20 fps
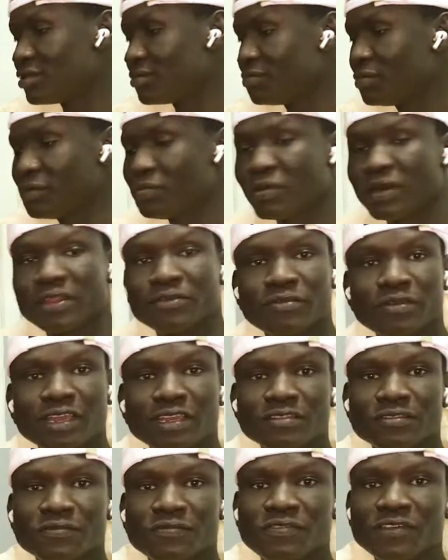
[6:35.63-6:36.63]
People are
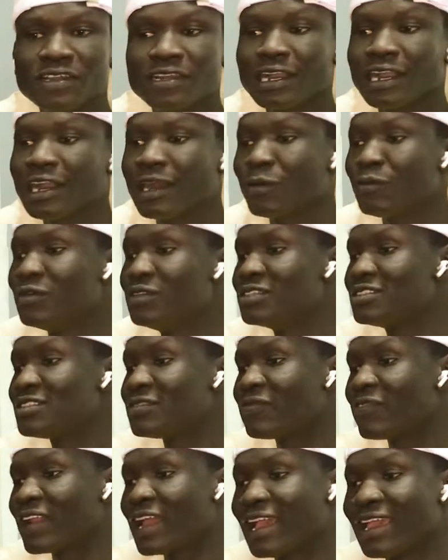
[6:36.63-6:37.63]
trying to figure how he's
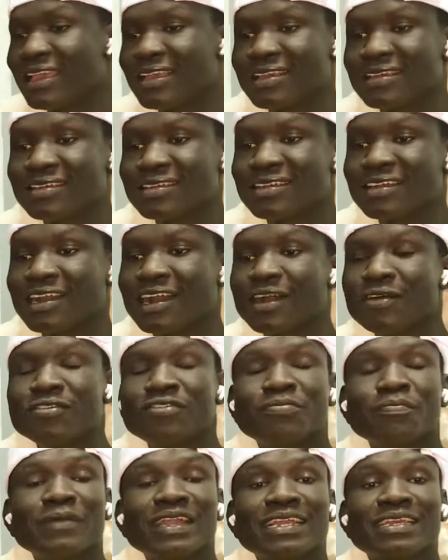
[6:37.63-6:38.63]
flying, how he's
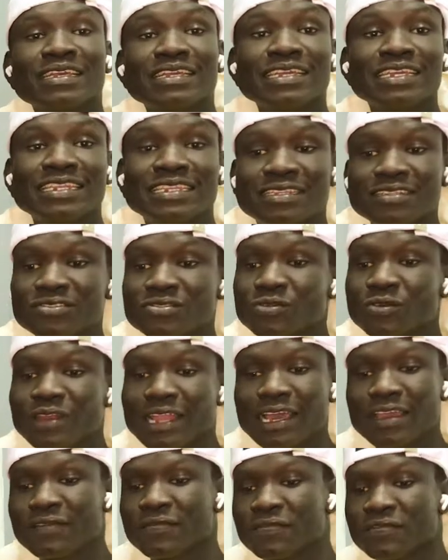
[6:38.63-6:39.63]
making it into
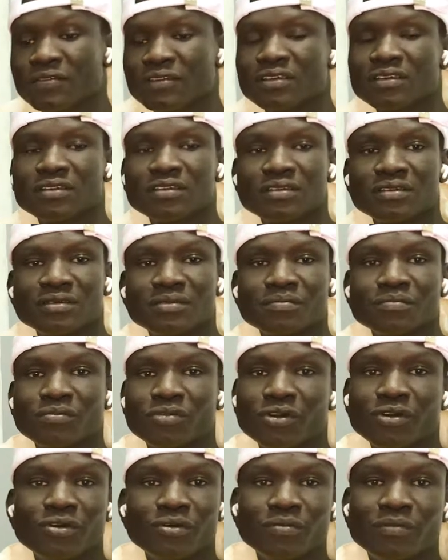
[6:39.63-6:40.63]
life,
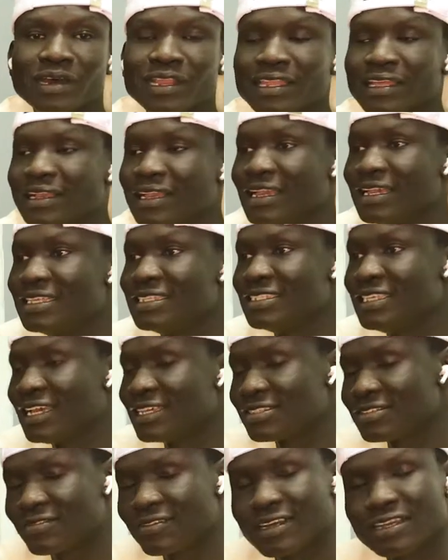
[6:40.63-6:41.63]
bro. But the guy is
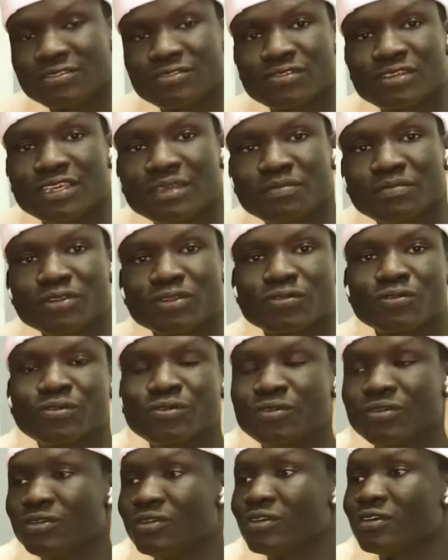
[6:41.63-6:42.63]
just trying to keep it
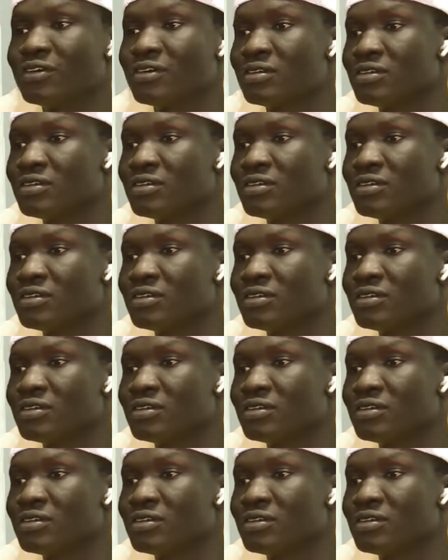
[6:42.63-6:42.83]
cool, you know.